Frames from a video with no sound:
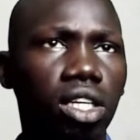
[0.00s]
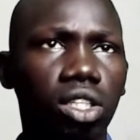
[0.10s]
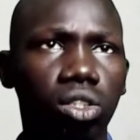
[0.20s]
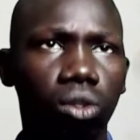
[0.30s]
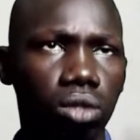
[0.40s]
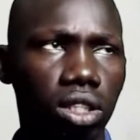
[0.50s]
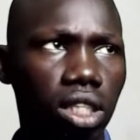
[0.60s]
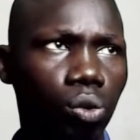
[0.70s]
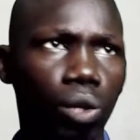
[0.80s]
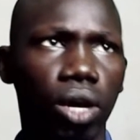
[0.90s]
So
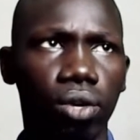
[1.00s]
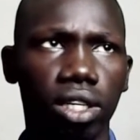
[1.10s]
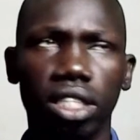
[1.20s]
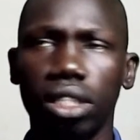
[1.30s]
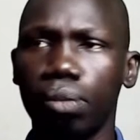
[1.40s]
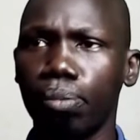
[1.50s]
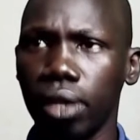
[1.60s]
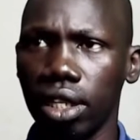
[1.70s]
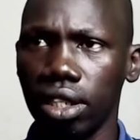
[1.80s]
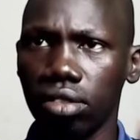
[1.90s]
since we are on this
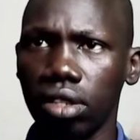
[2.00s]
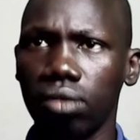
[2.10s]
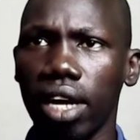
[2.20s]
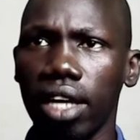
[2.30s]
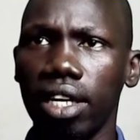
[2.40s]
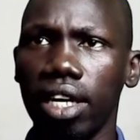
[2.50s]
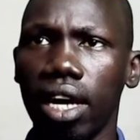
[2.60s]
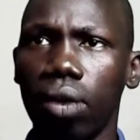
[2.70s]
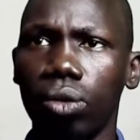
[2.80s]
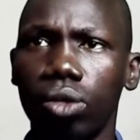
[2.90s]
uh, screen right here,
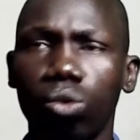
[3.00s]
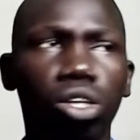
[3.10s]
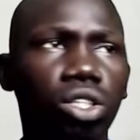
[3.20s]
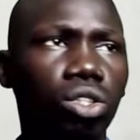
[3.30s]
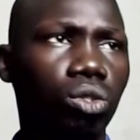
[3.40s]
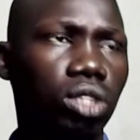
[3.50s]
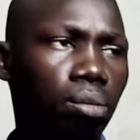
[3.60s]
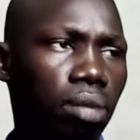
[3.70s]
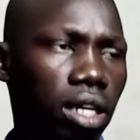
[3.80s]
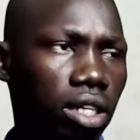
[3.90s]
I would want you
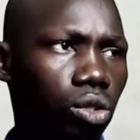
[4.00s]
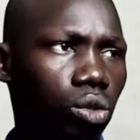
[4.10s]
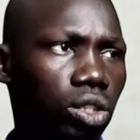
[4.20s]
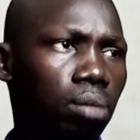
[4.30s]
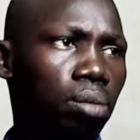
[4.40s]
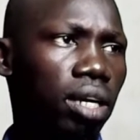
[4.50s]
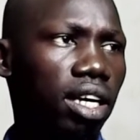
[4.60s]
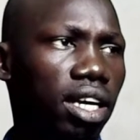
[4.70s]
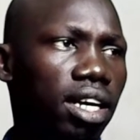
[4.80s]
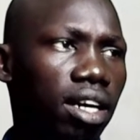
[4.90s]
simply to simply
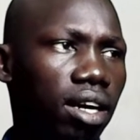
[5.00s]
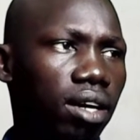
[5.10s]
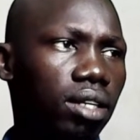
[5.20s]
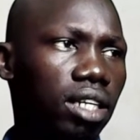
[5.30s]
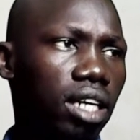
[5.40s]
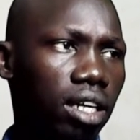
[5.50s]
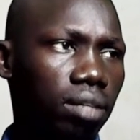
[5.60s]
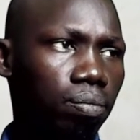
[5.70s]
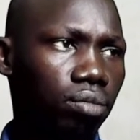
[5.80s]
uh, uh,